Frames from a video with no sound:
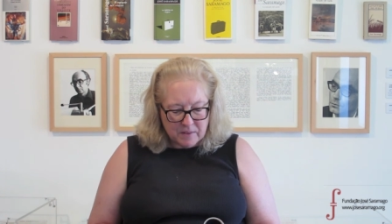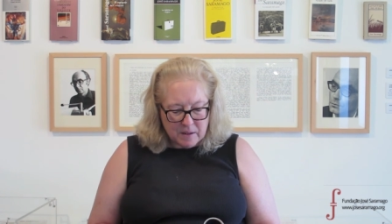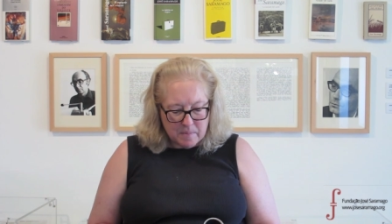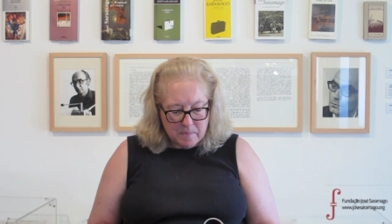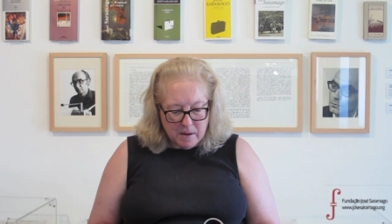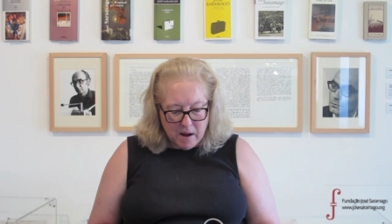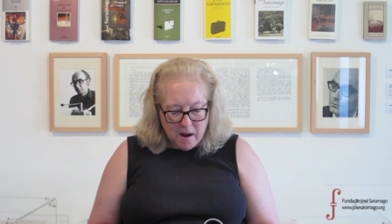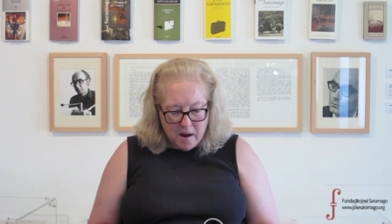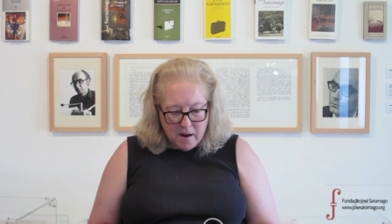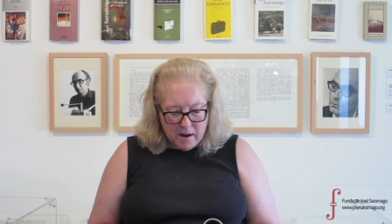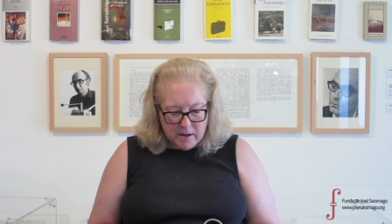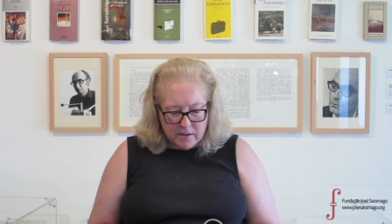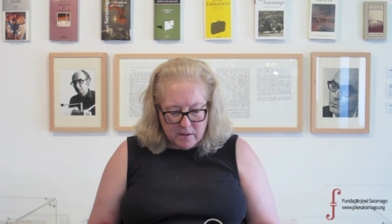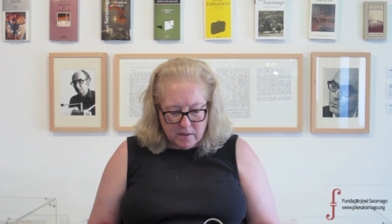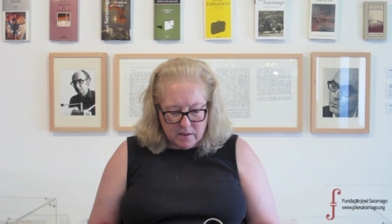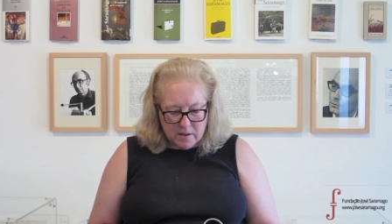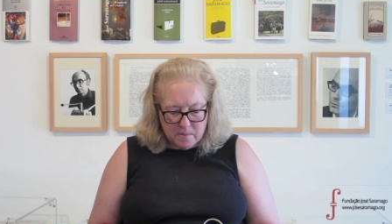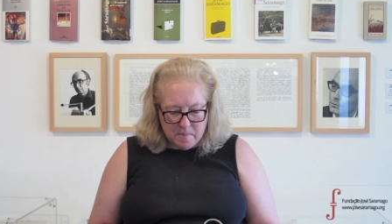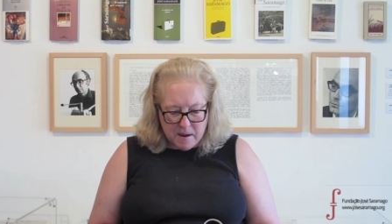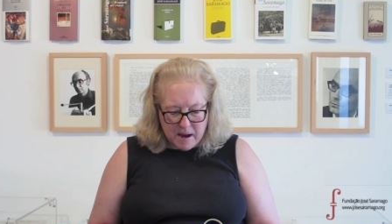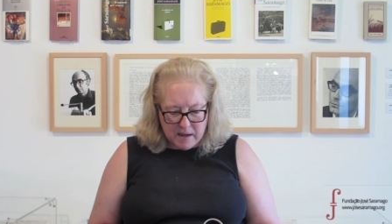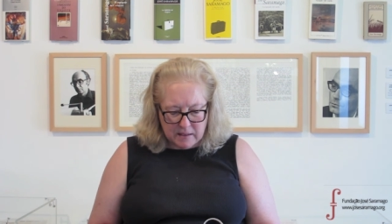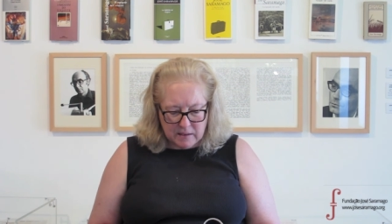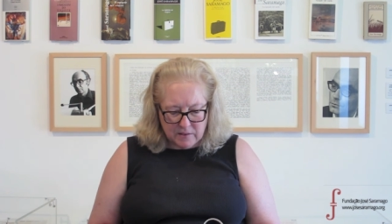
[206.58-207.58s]
behind on the
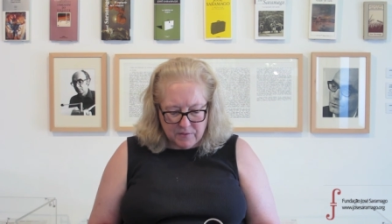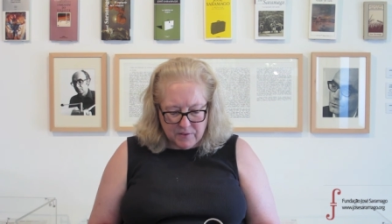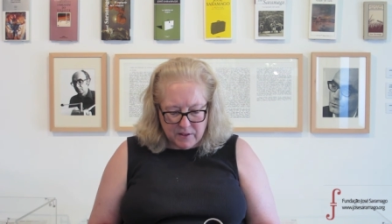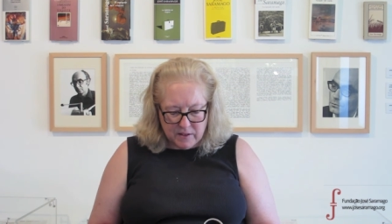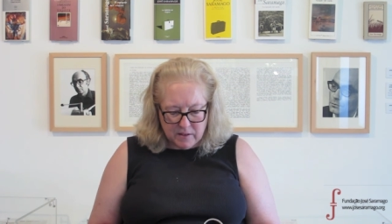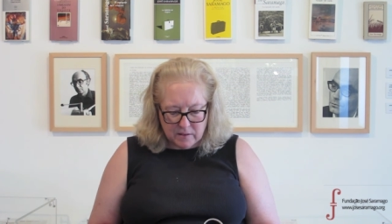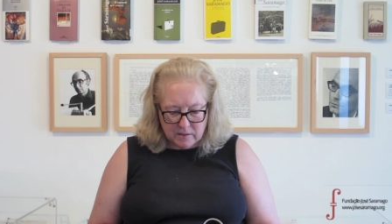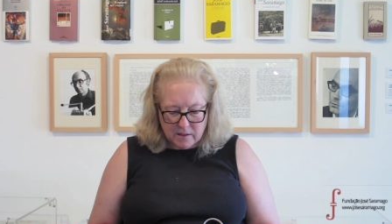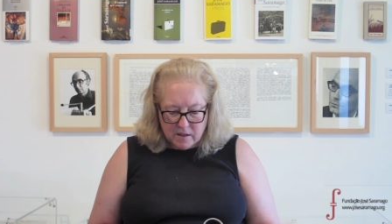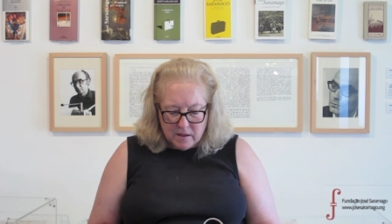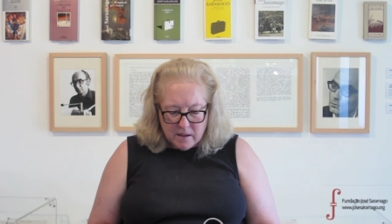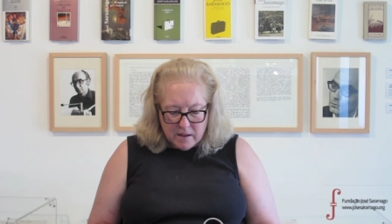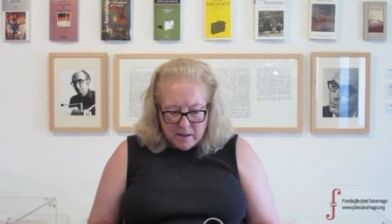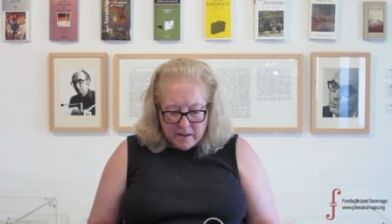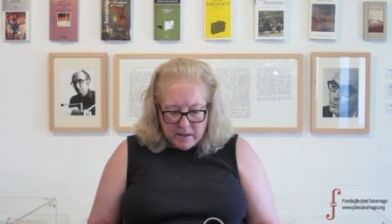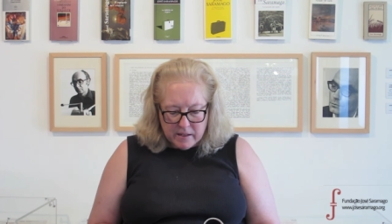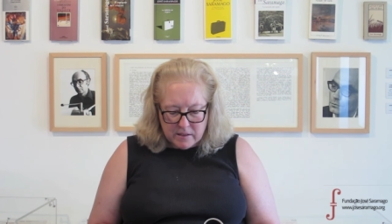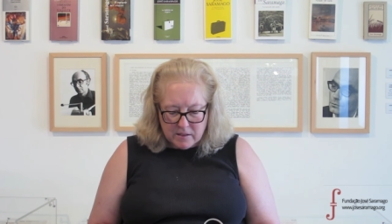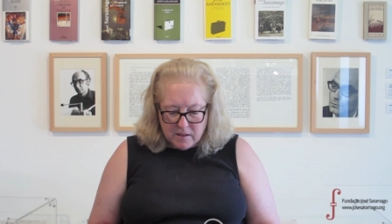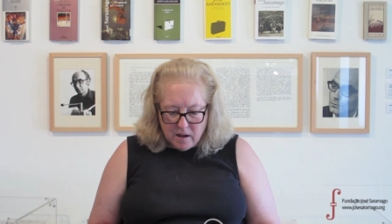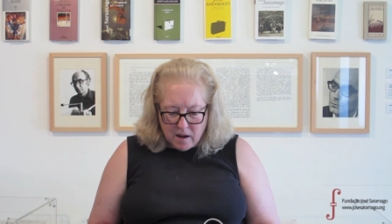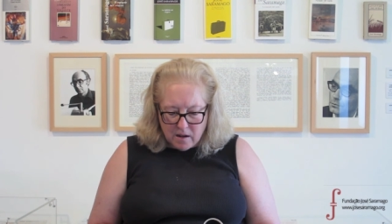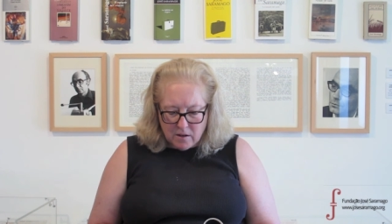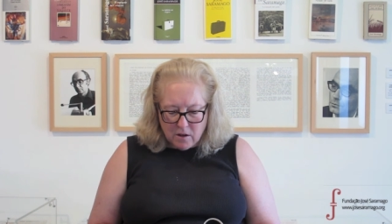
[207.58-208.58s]
battlefield
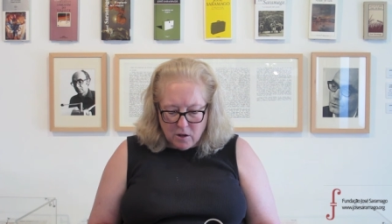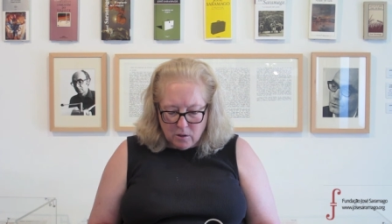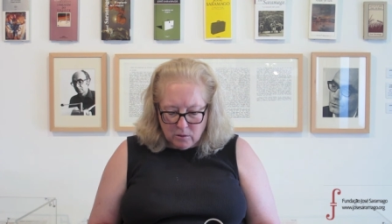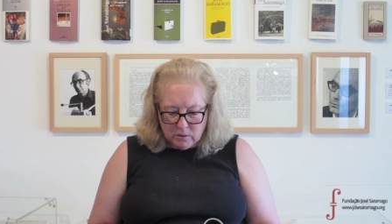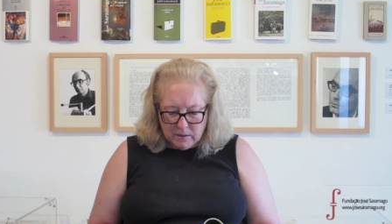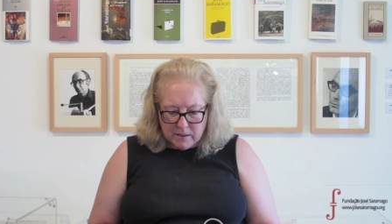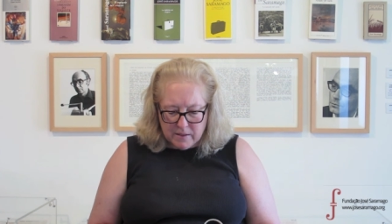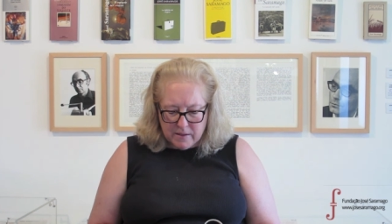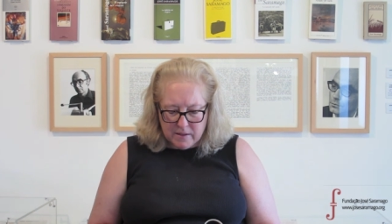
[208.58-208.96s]
is not only